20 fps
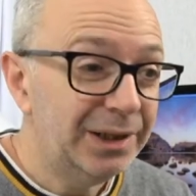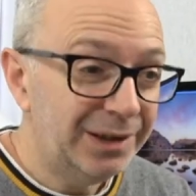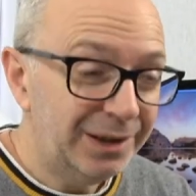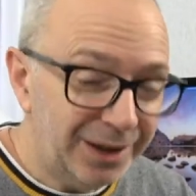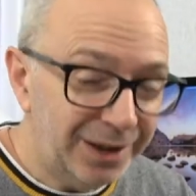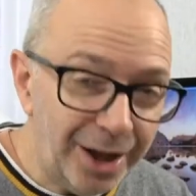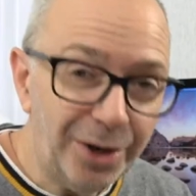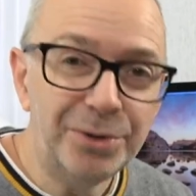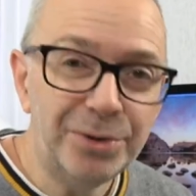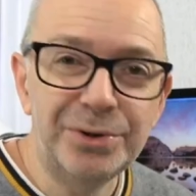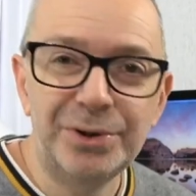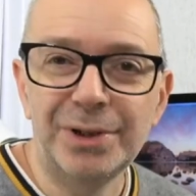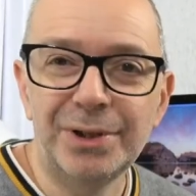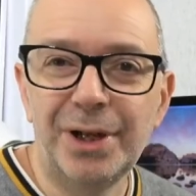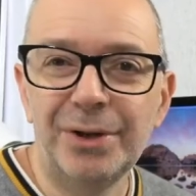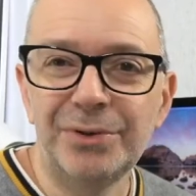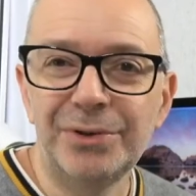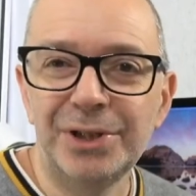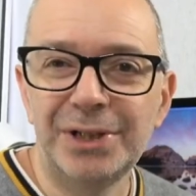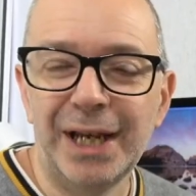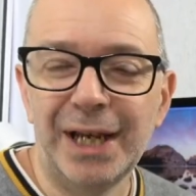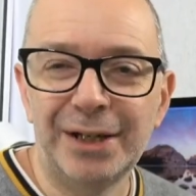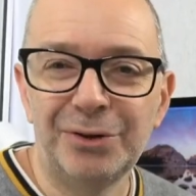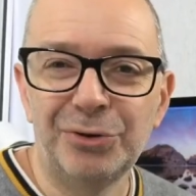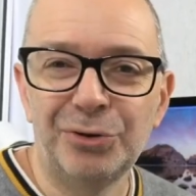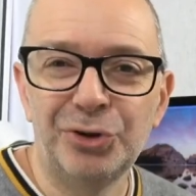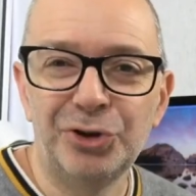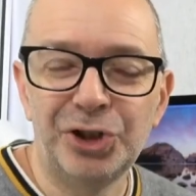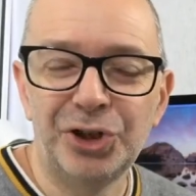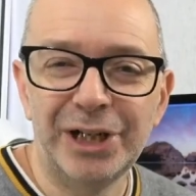loads and loads of
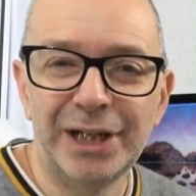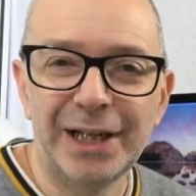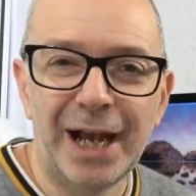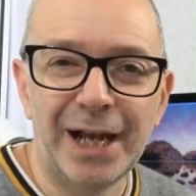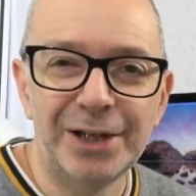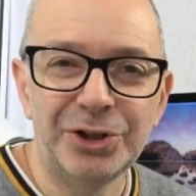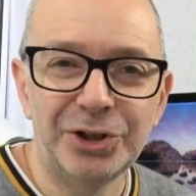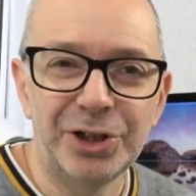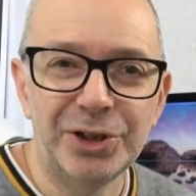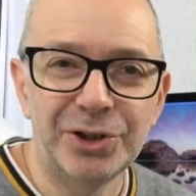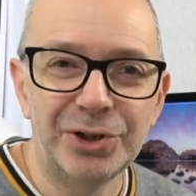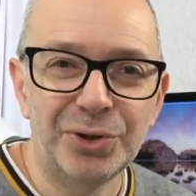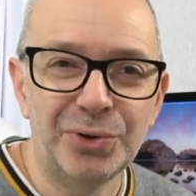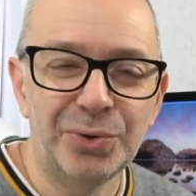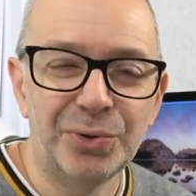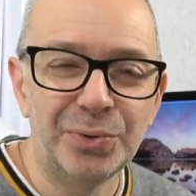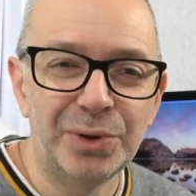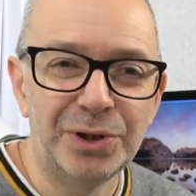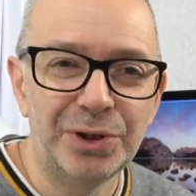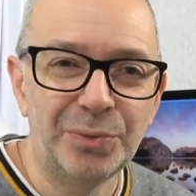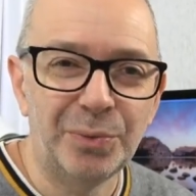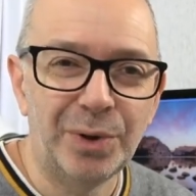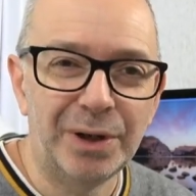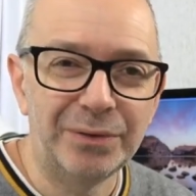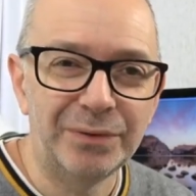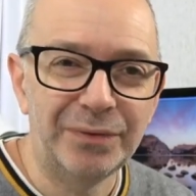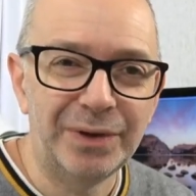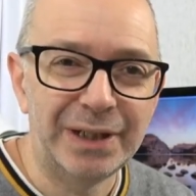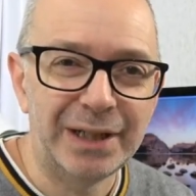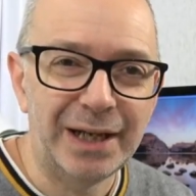technology and gadgets all in the one
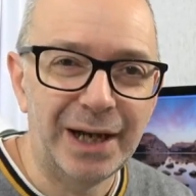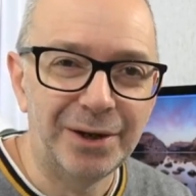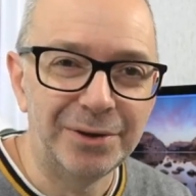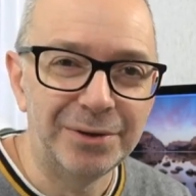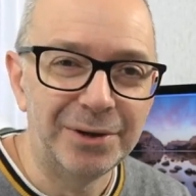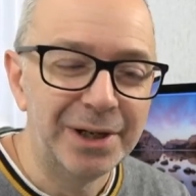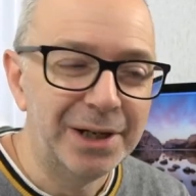video.